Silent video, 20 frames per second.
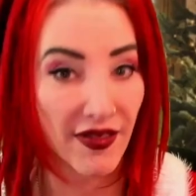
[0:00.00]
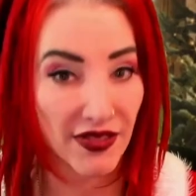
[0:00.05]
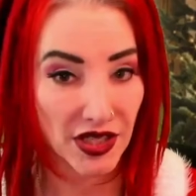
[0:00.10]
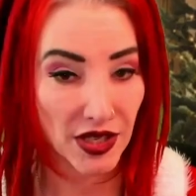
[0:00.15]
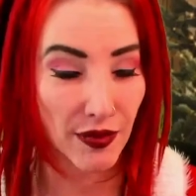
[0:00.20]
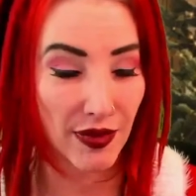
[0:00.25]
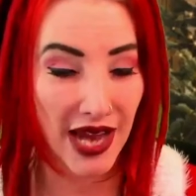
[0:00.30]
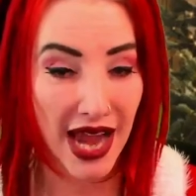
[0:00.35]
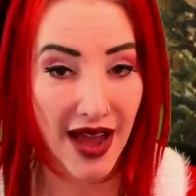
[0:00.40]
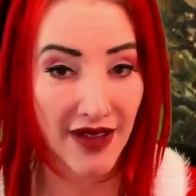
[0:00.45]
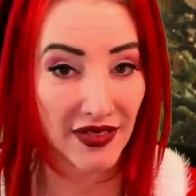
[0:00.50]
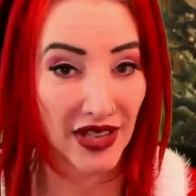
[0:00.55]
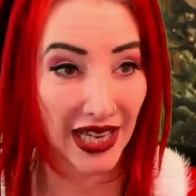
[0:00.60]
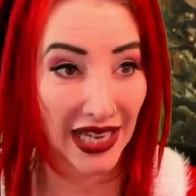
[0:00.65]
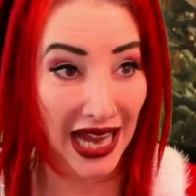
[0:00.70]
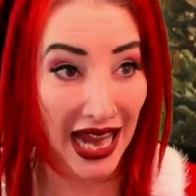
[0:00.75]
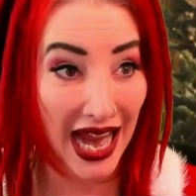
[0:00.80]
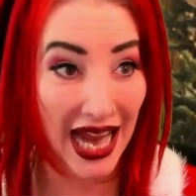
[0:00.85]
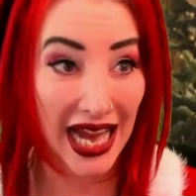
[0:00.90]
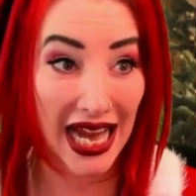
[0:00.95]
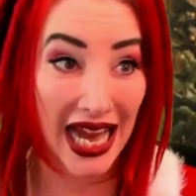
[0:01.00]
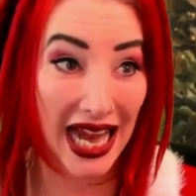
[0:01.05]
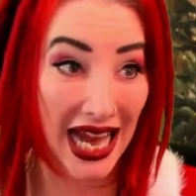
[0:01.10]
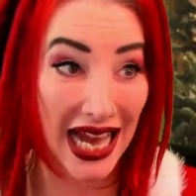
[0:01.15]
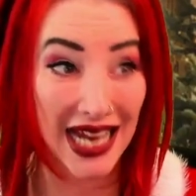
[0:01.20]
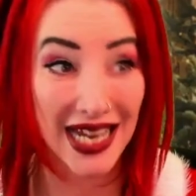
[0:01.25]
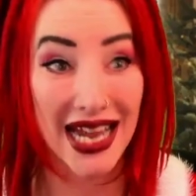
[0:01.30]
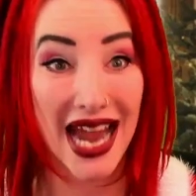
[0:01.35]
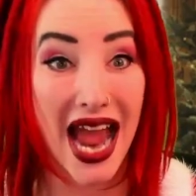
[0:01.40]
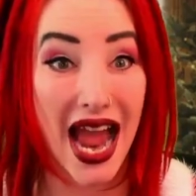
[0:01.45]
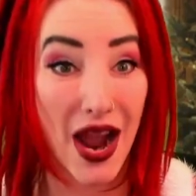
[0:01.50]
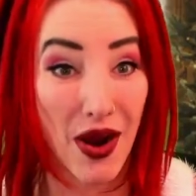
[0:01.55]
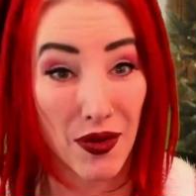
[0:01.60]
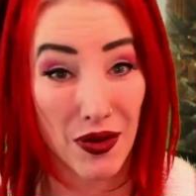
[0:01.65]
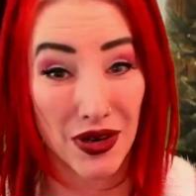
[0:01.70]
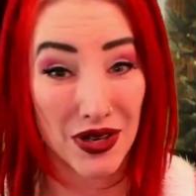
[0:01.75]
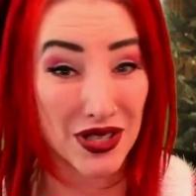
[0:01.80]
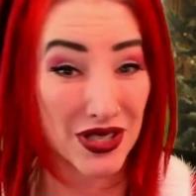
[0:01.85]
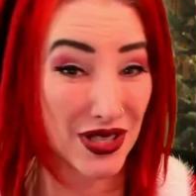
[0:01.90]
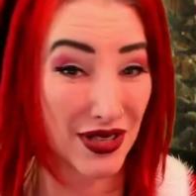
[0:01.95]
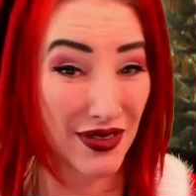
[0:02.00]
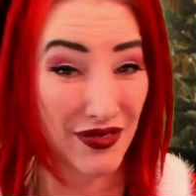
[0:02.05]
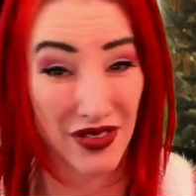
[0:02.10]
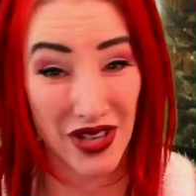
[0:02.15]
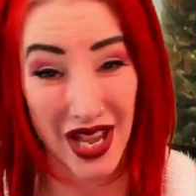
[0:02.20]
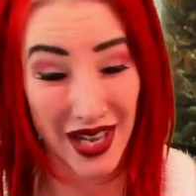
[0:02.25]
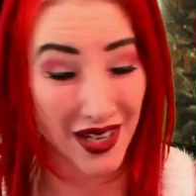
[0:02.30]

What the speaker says: So we have 8 hours of